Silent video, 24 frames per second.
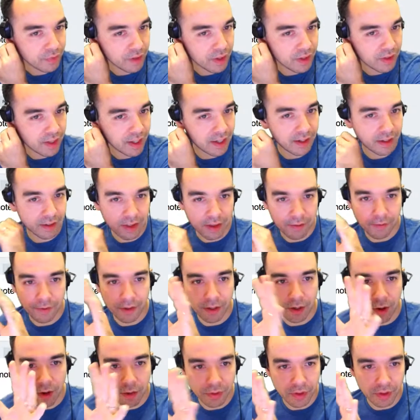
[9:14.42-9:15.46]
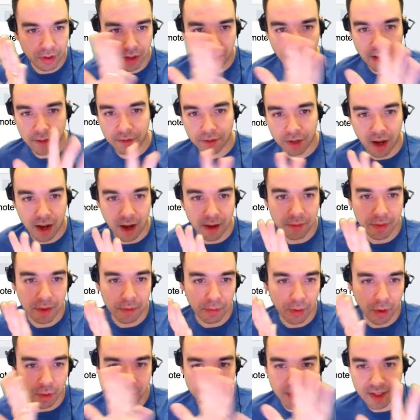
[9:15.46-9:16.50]
that they figure out the lifetime, the
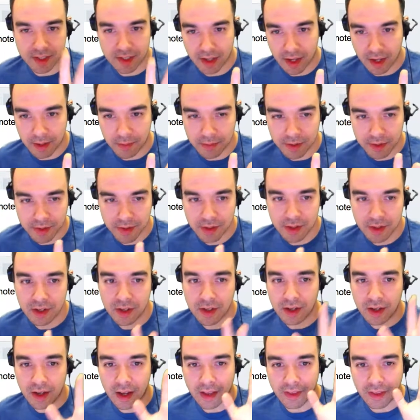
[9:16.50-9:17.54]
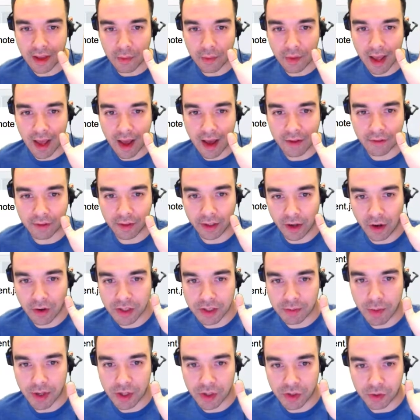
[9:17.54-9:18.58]
process types, and that we have like our
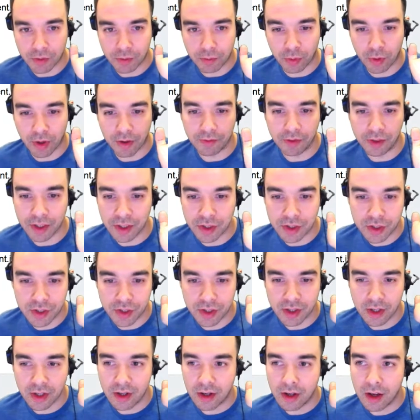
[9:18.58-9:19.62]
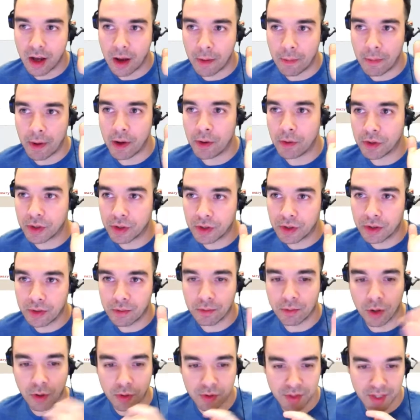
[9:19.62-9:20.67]
special privileged about
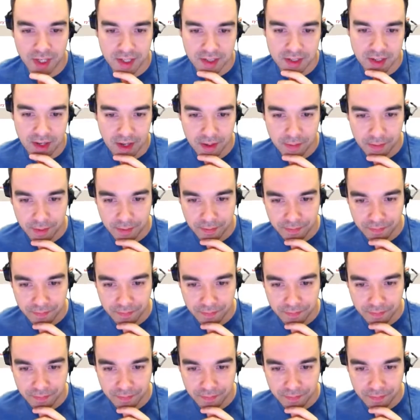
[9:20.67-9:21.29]
process type.